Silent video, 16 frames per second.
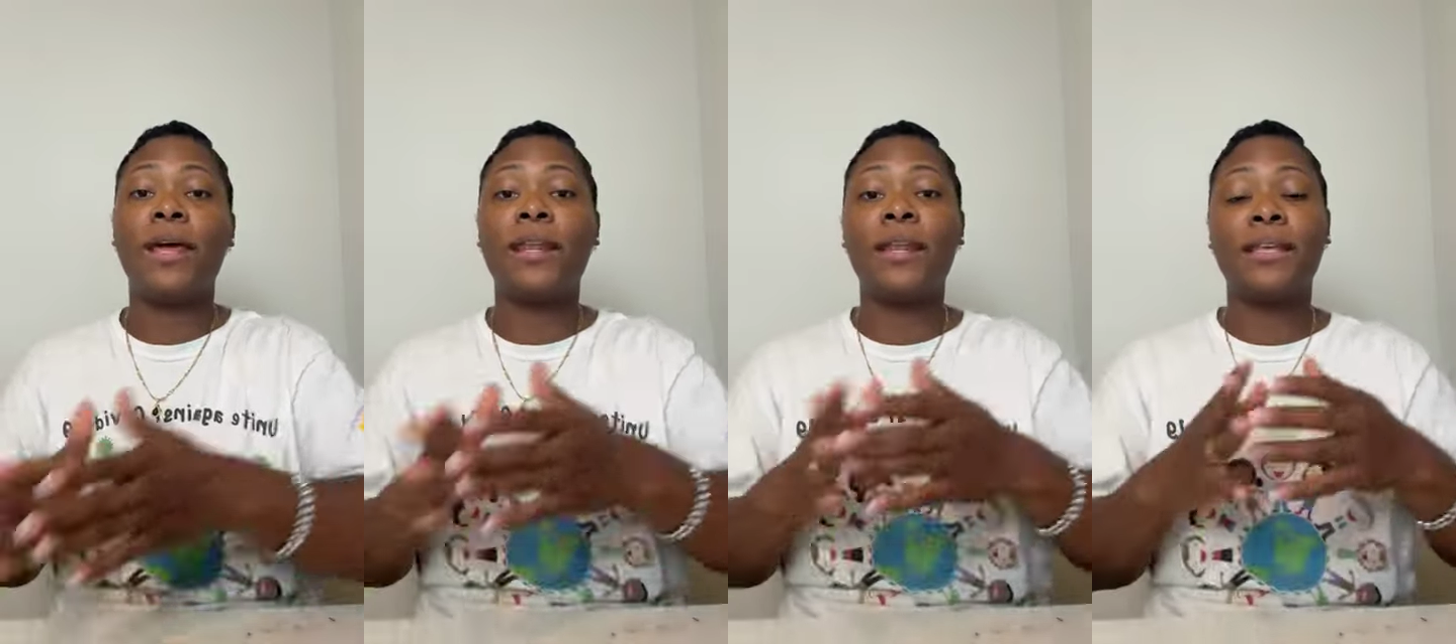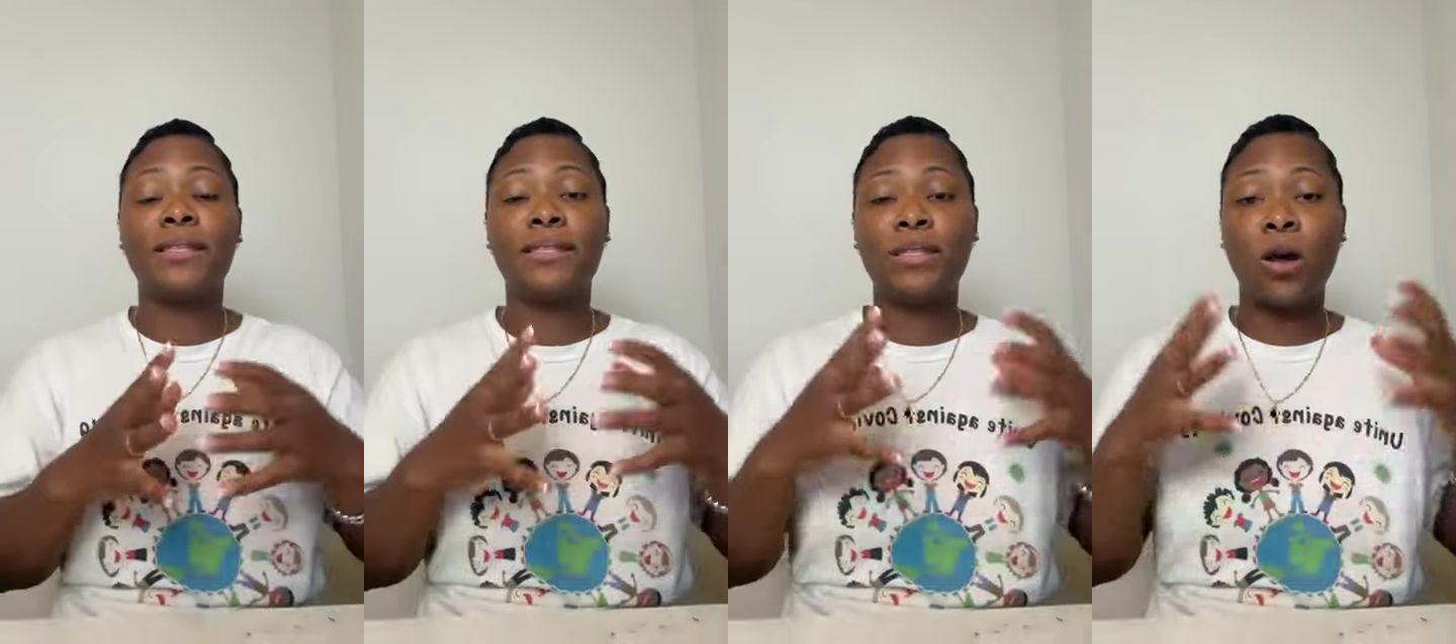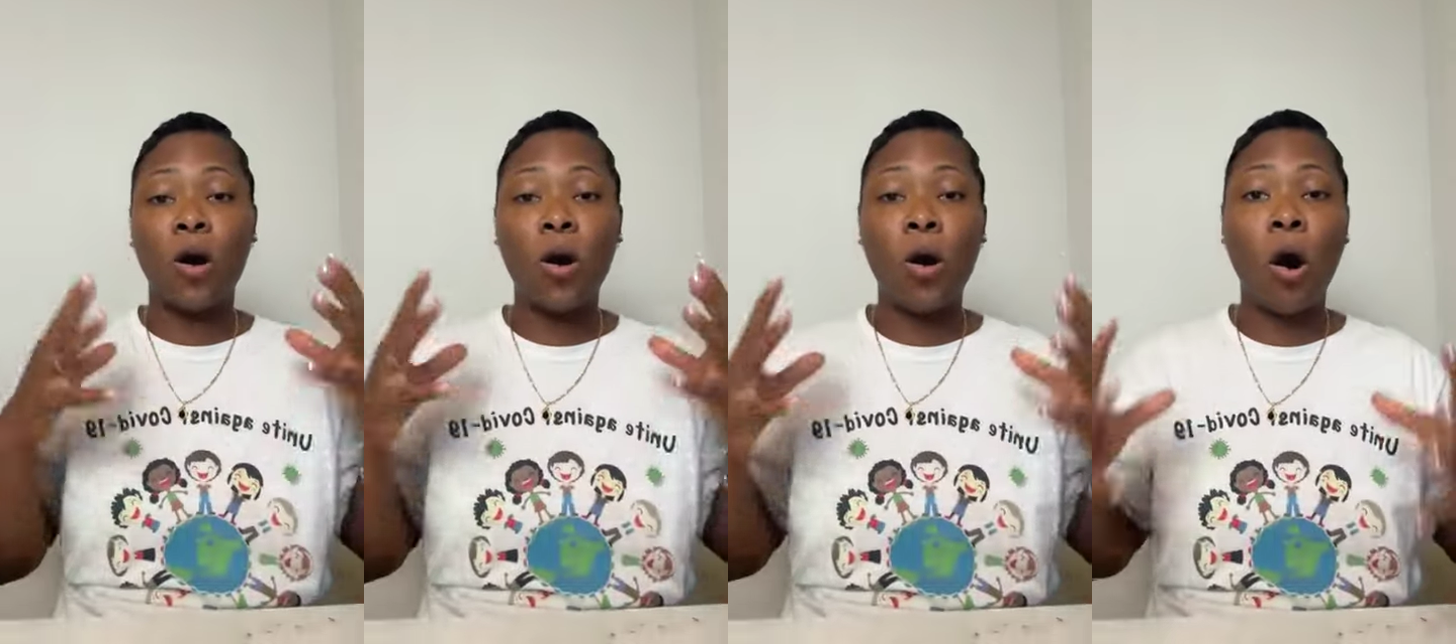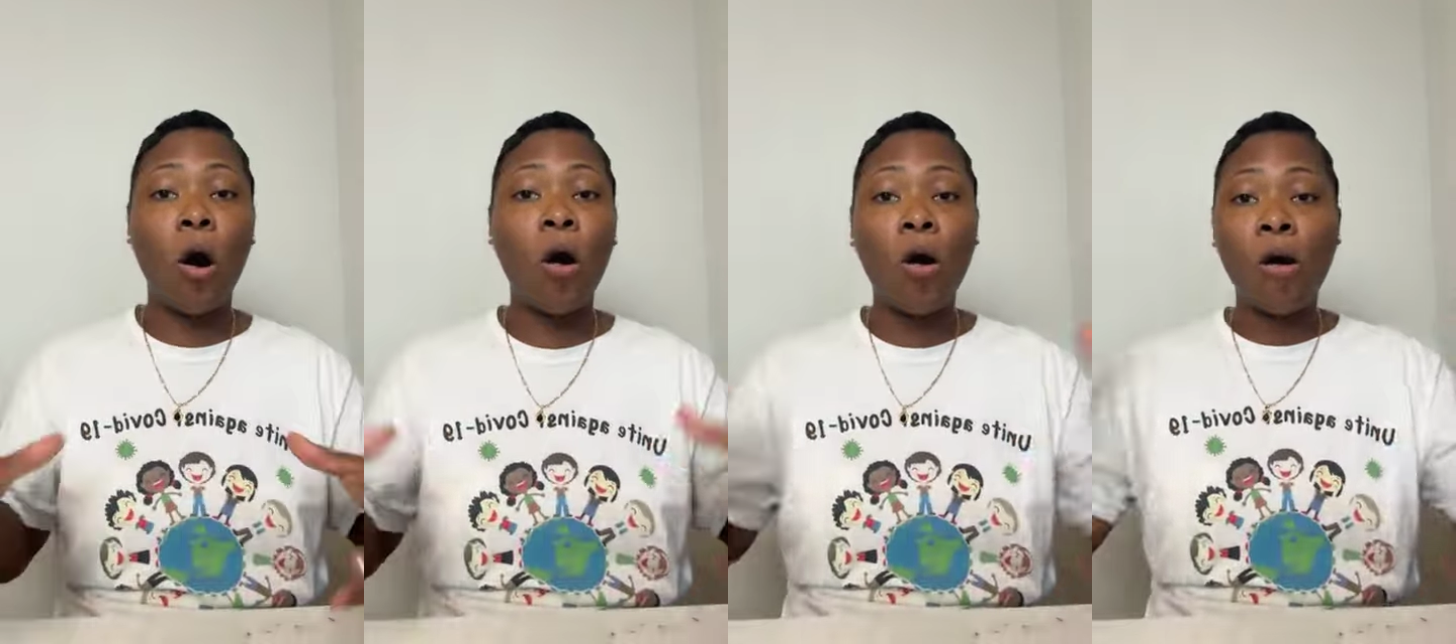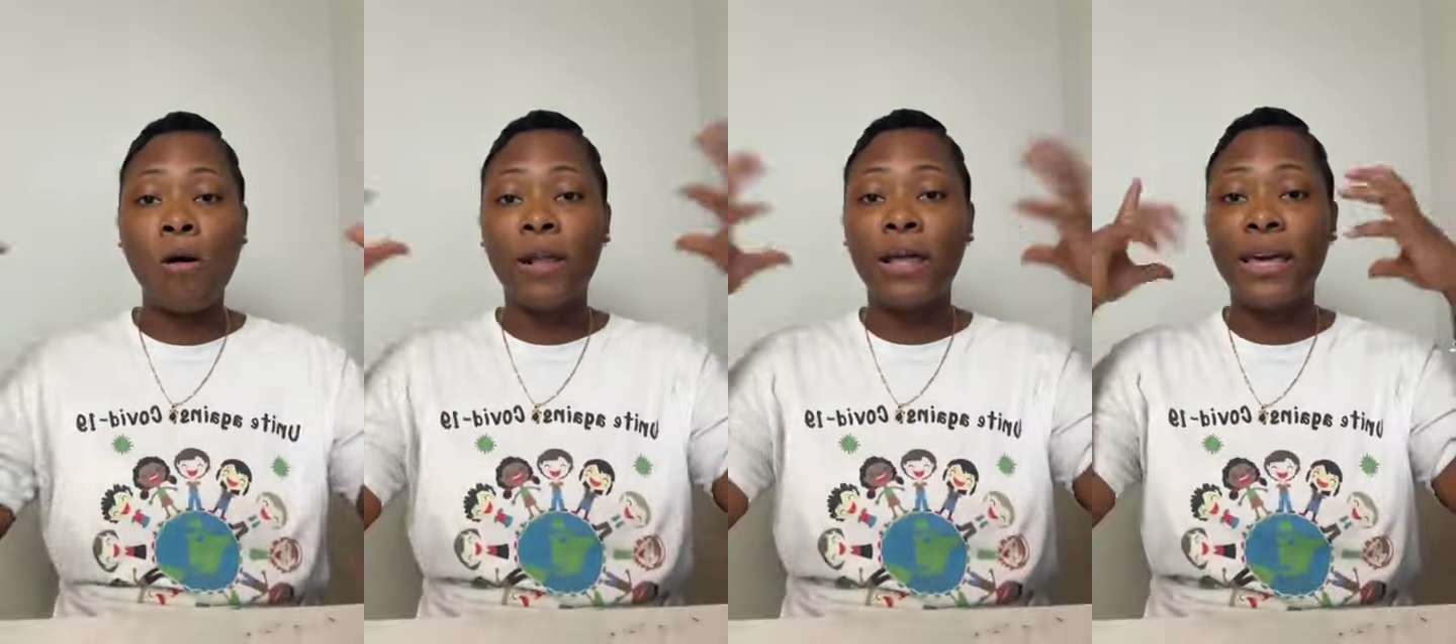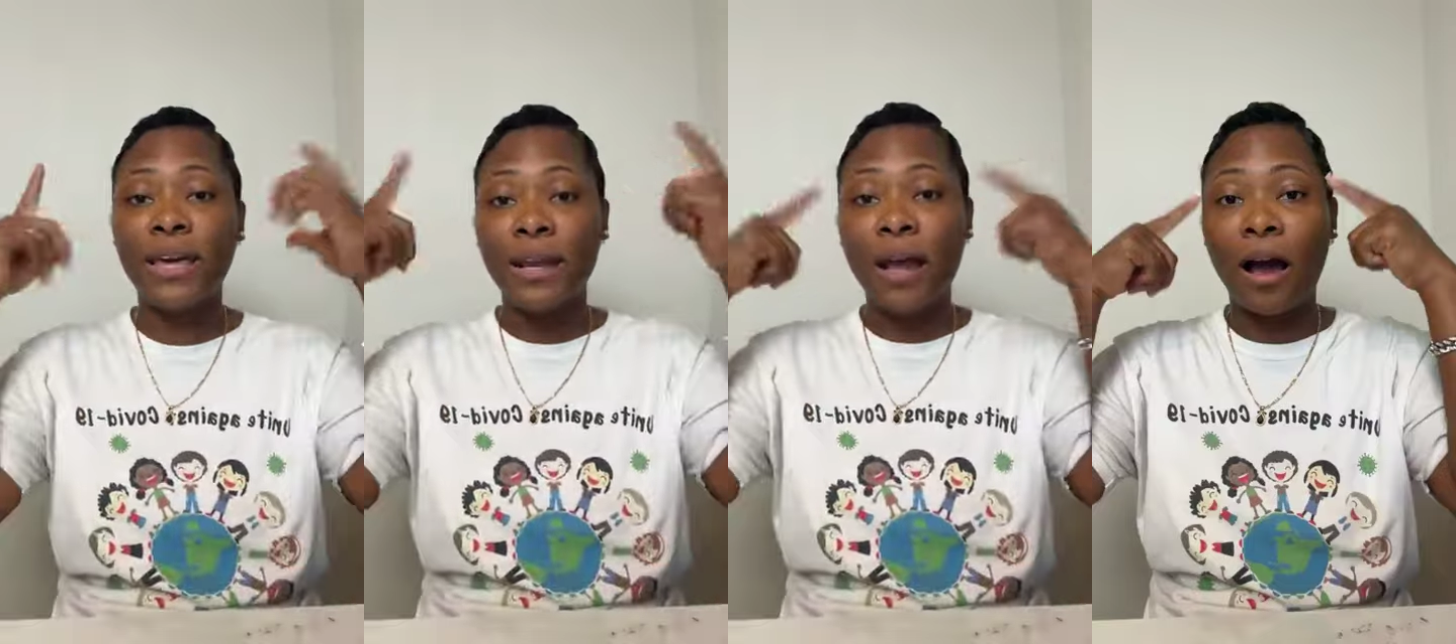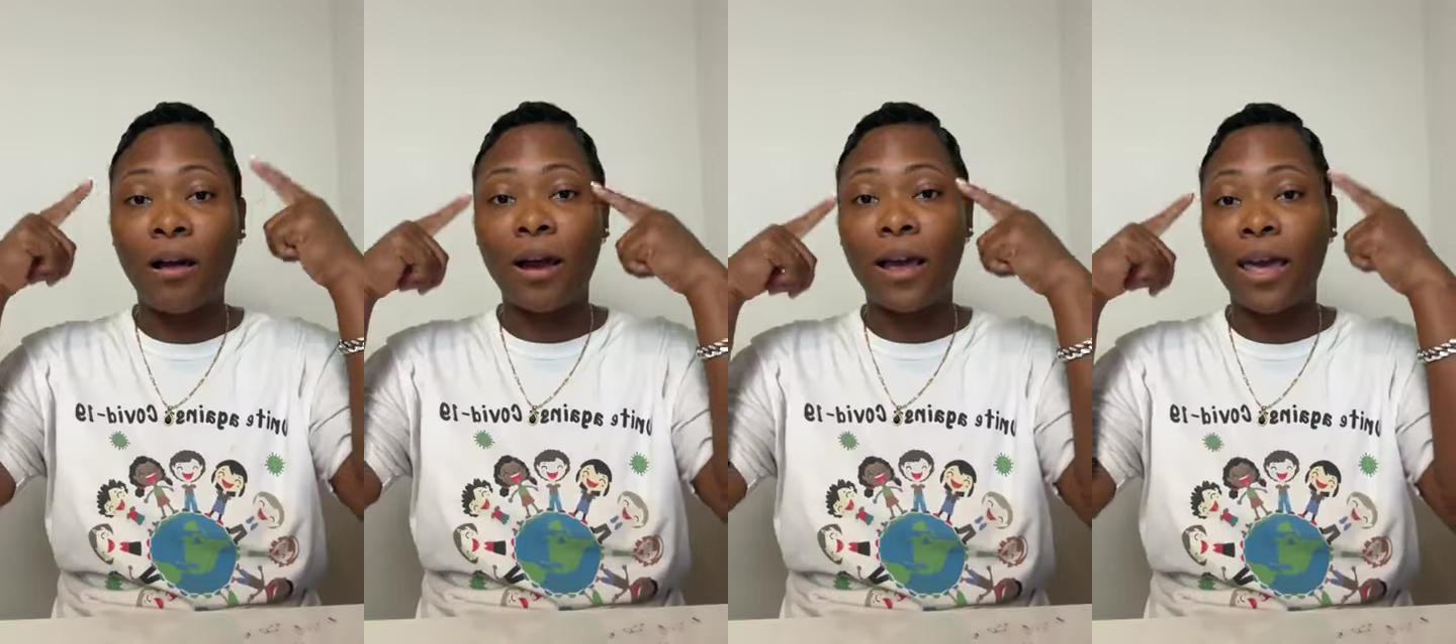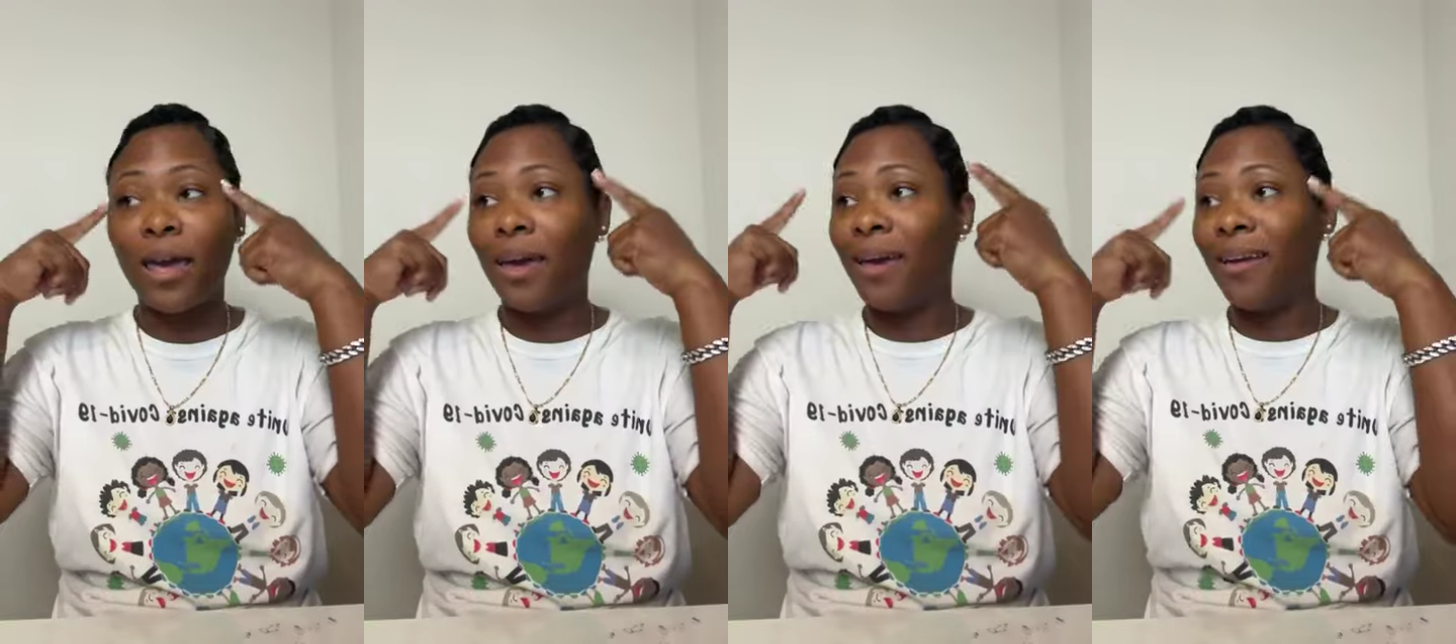and it's all in our
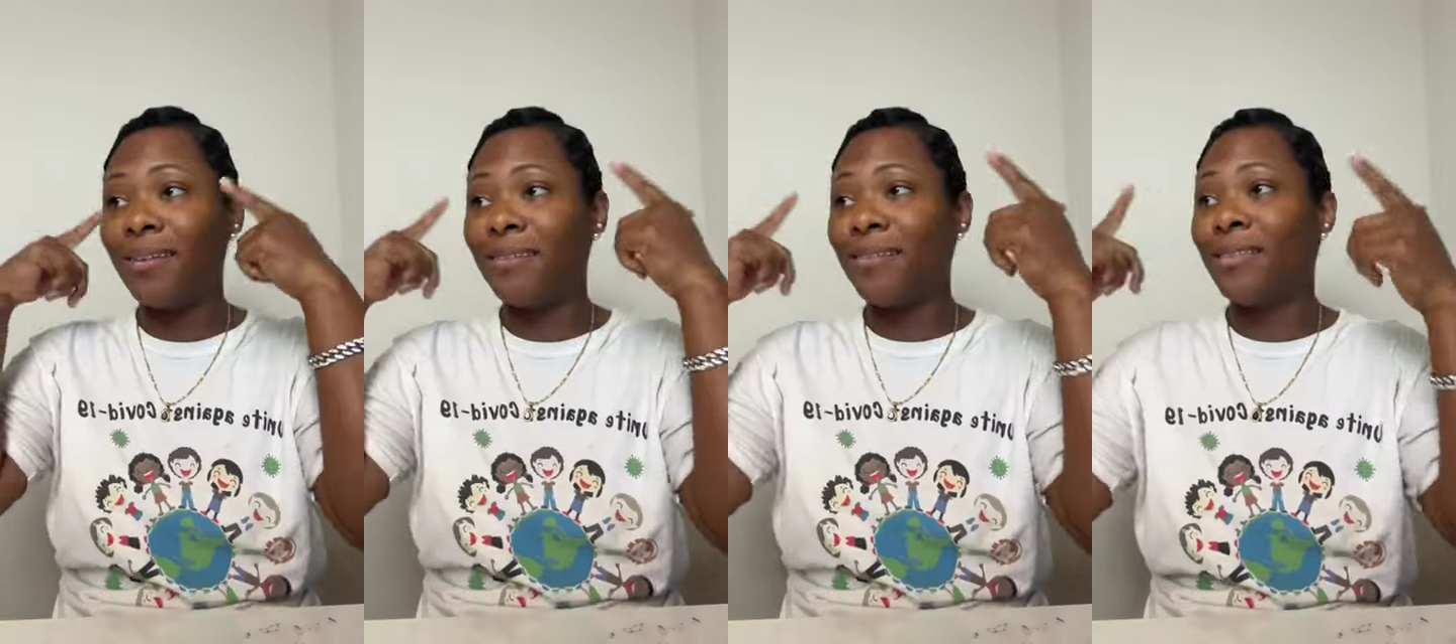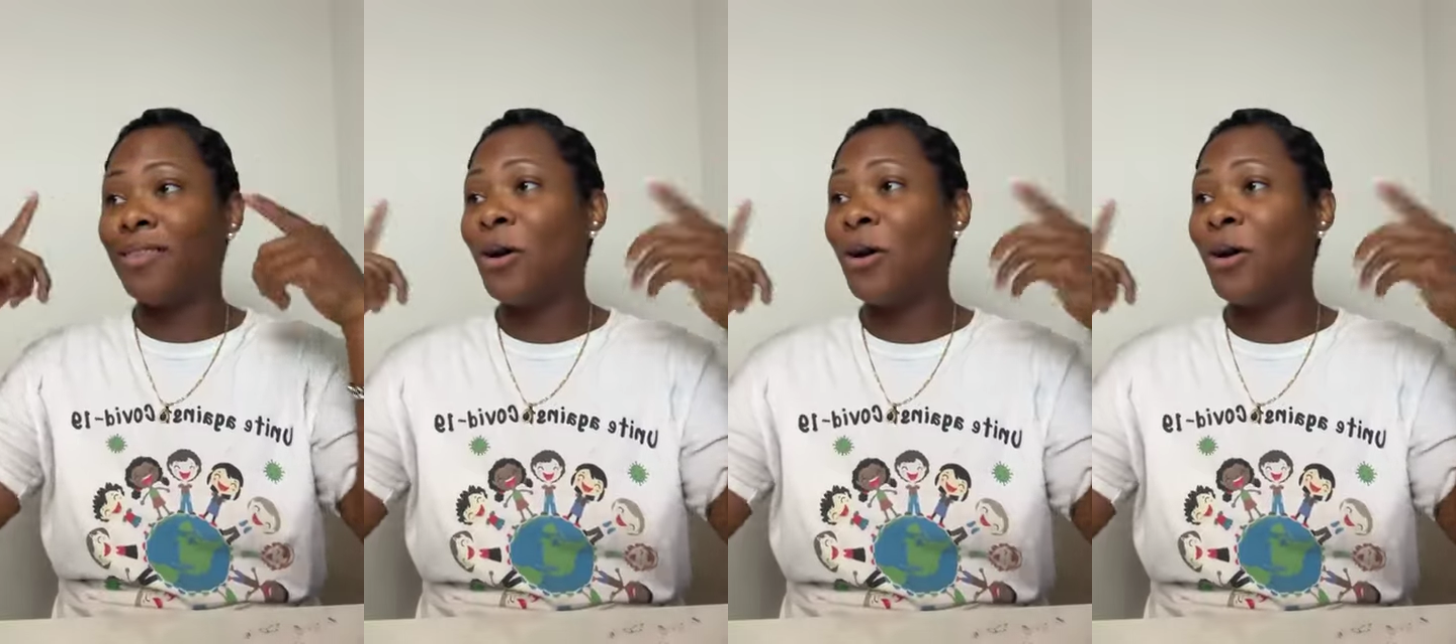head.